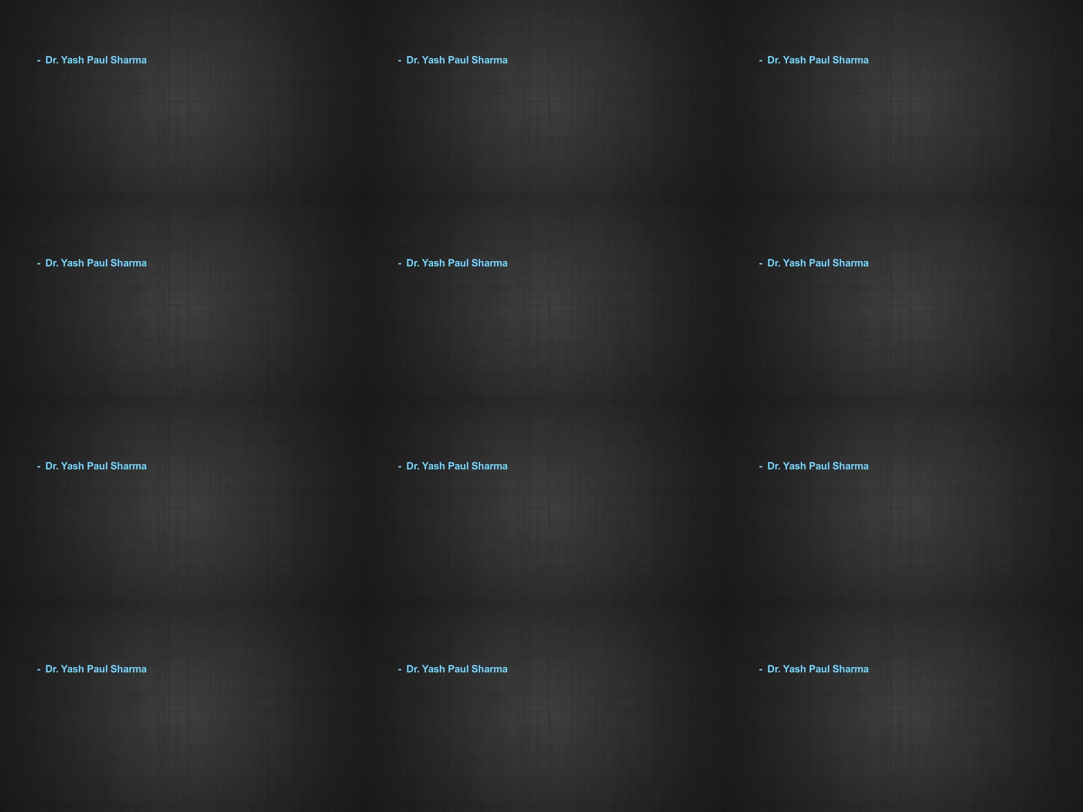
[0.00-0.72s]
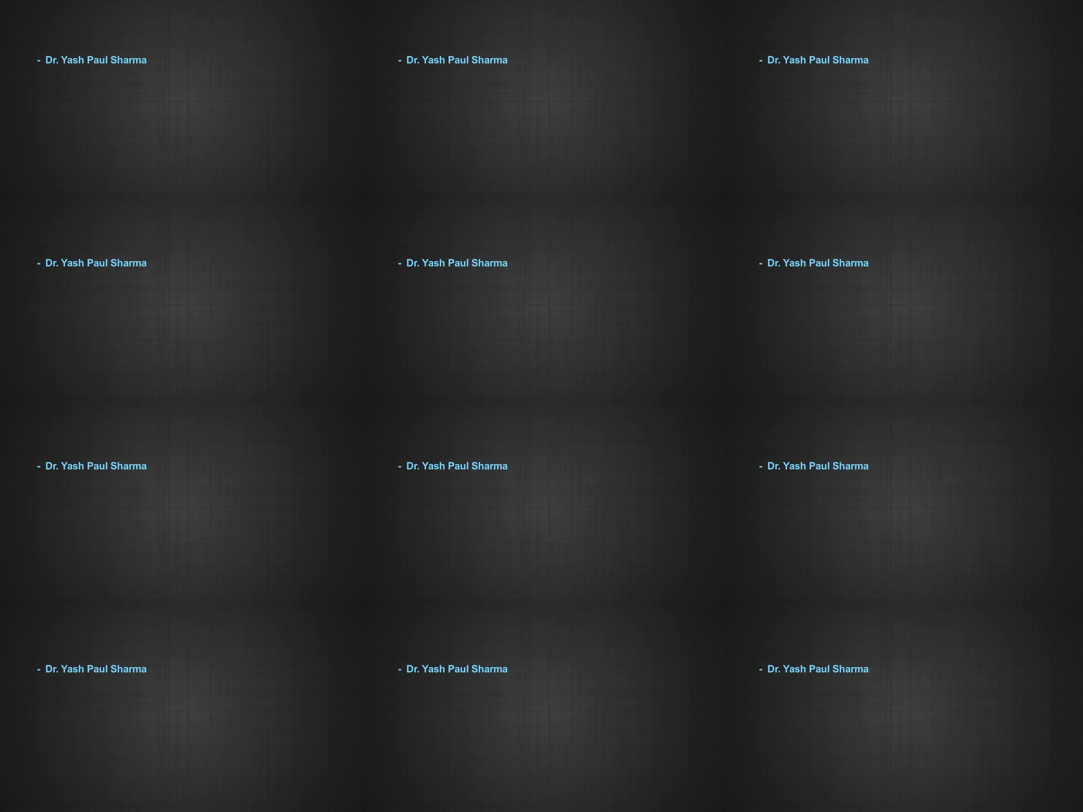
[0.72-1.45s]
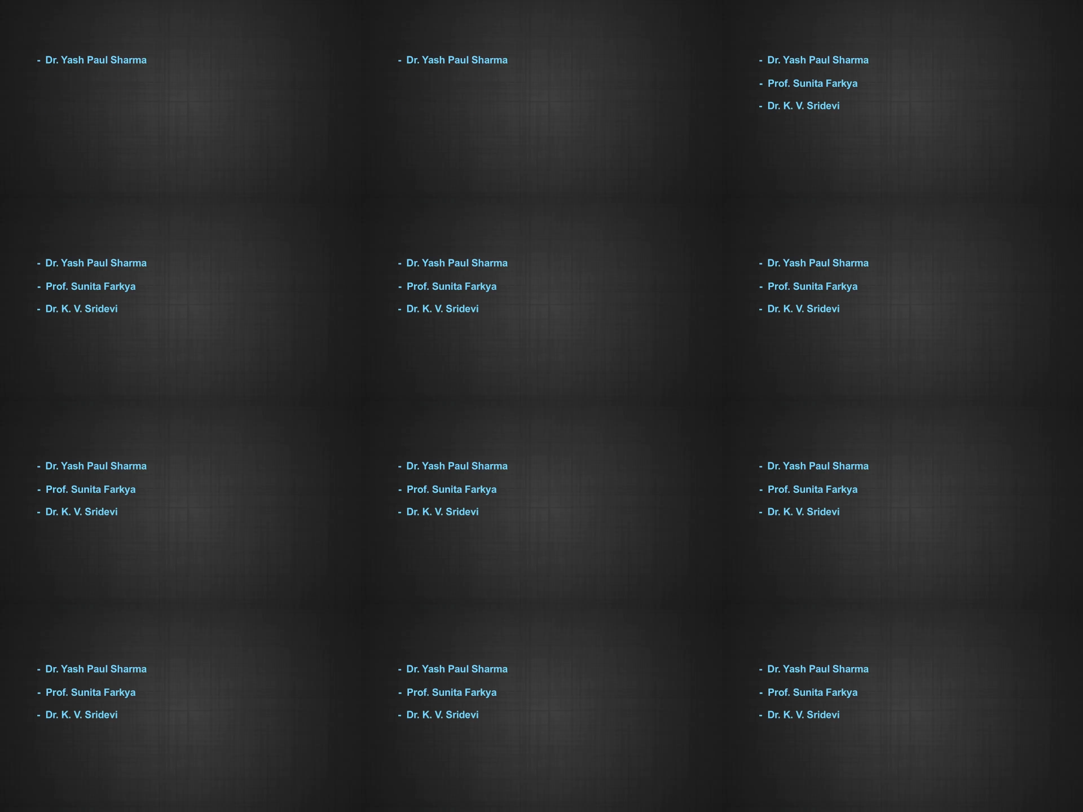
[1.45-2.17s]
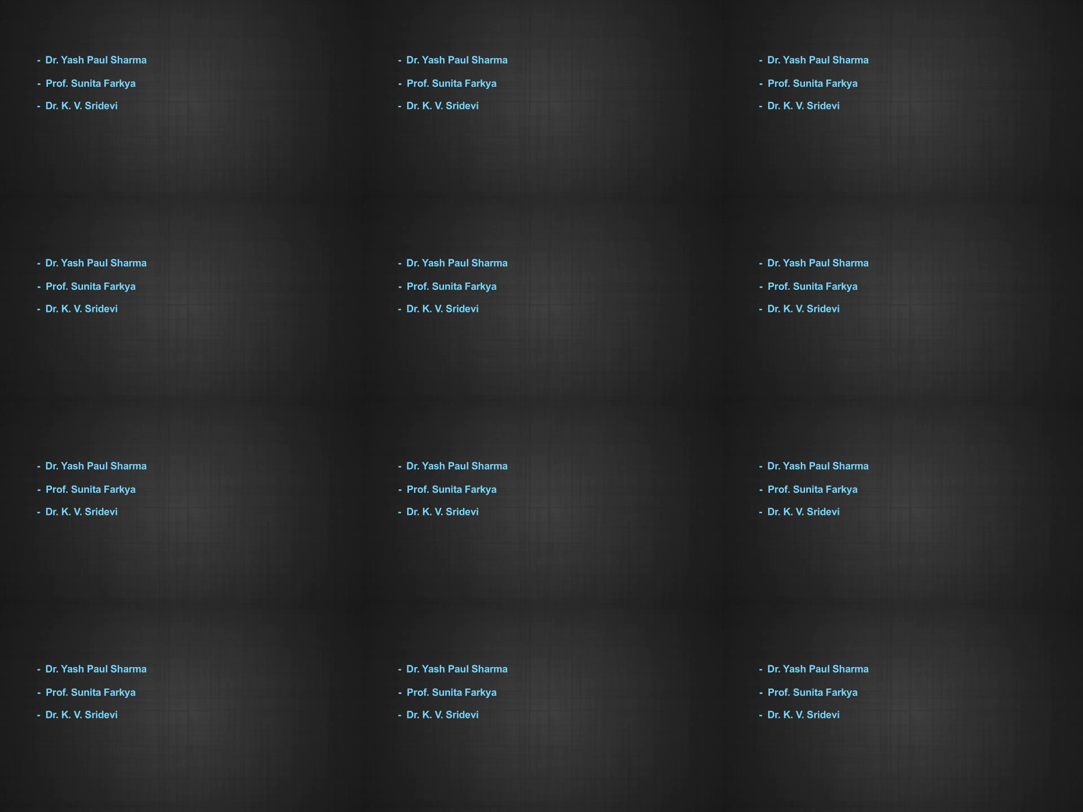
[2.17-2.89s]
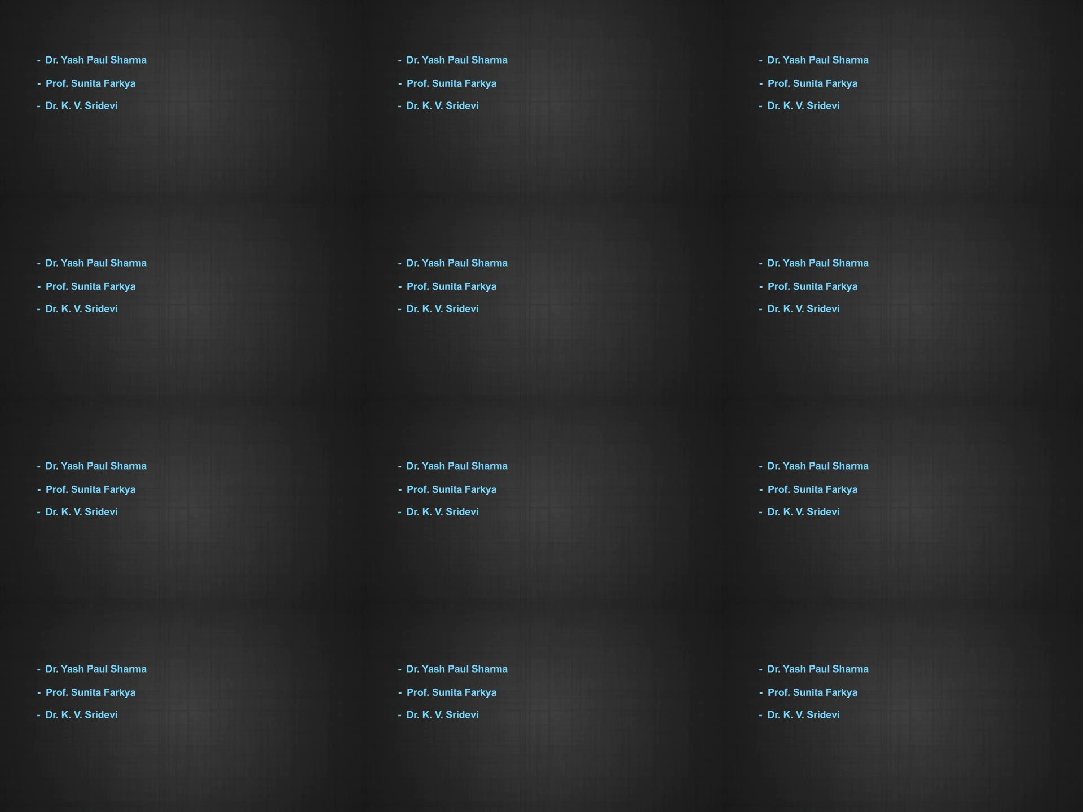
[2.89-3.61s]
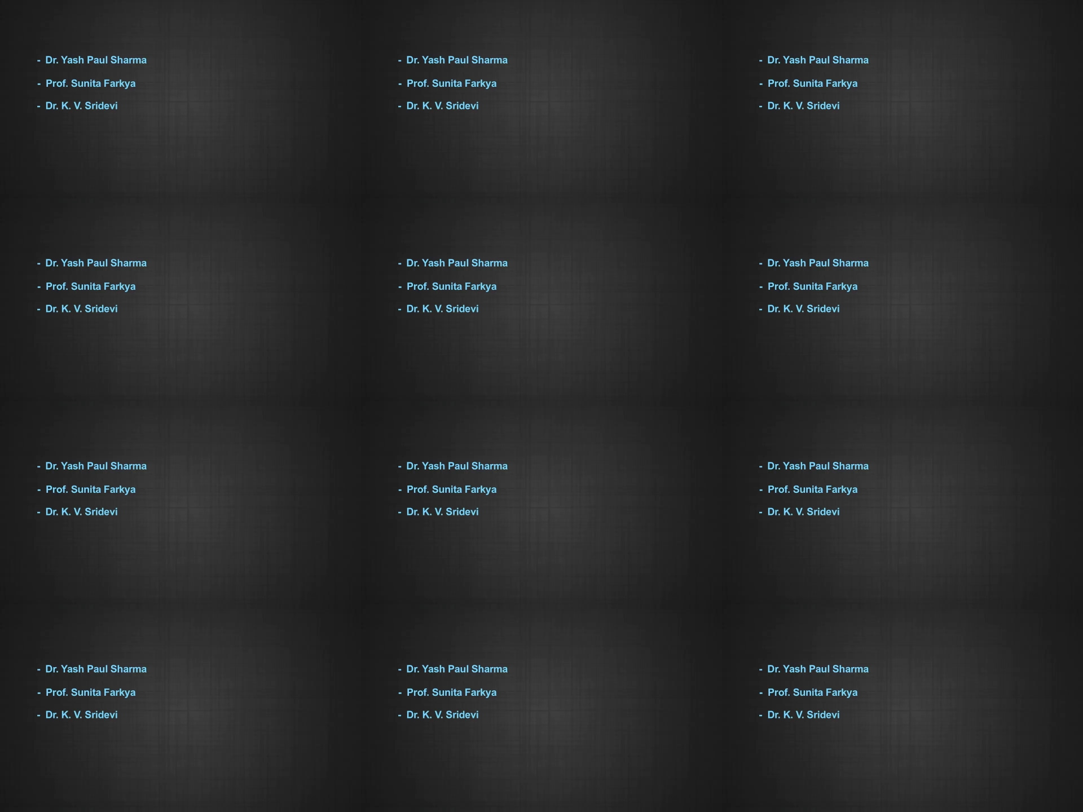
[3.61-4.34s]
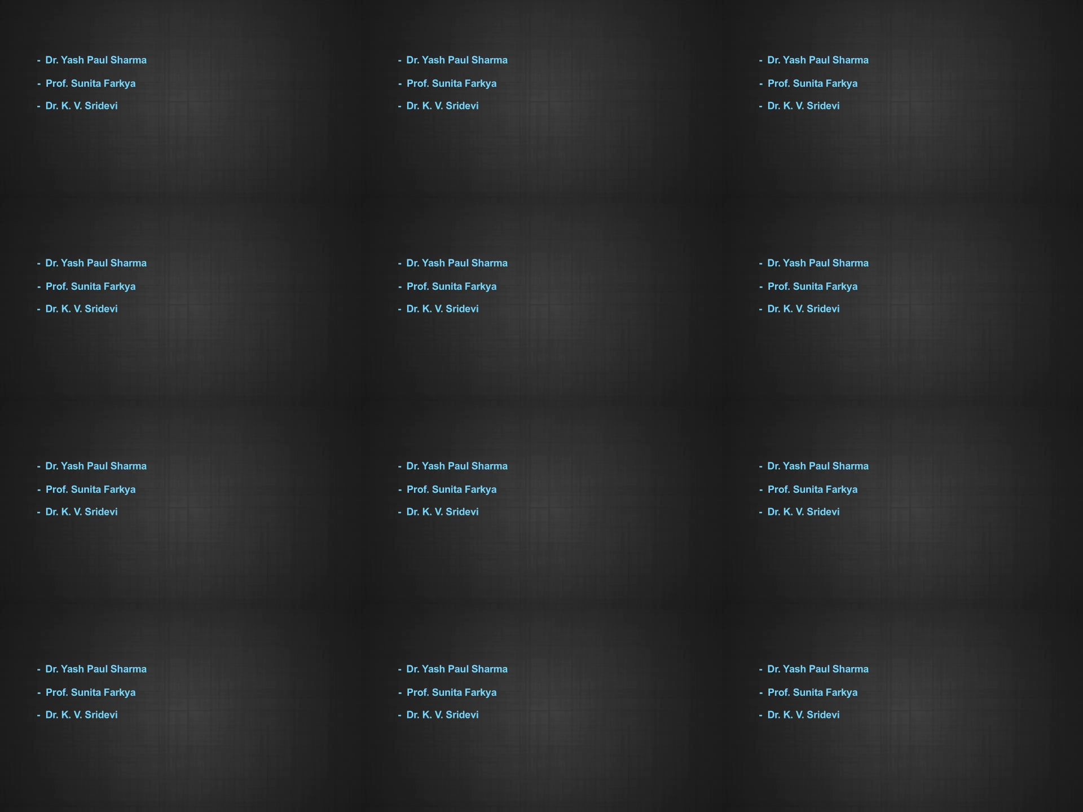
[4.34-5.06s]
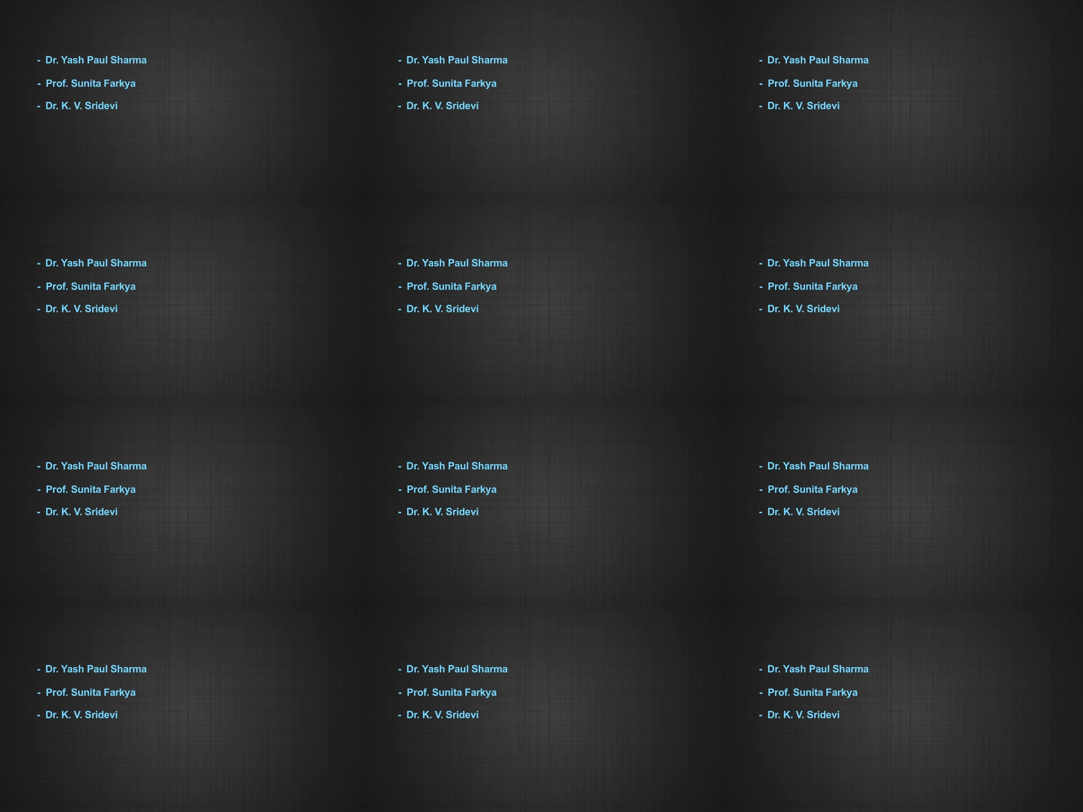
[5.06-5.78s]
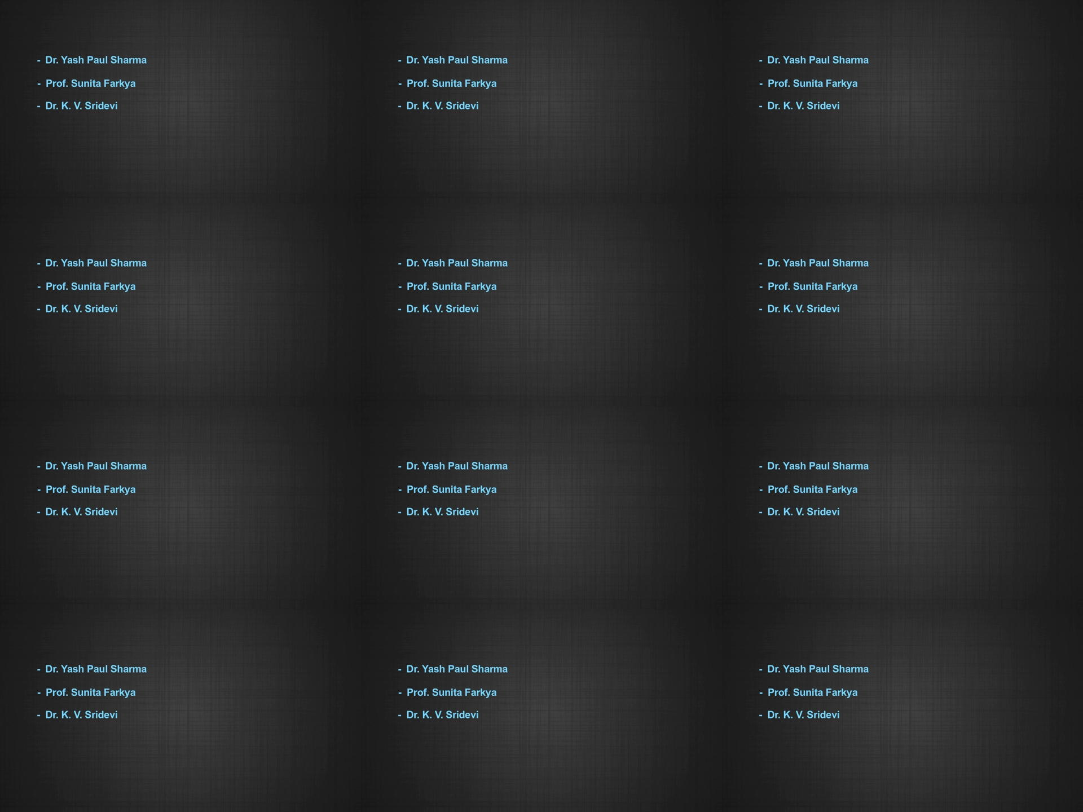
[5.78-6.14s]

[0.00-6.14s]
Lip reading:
[unreadable: no face in view]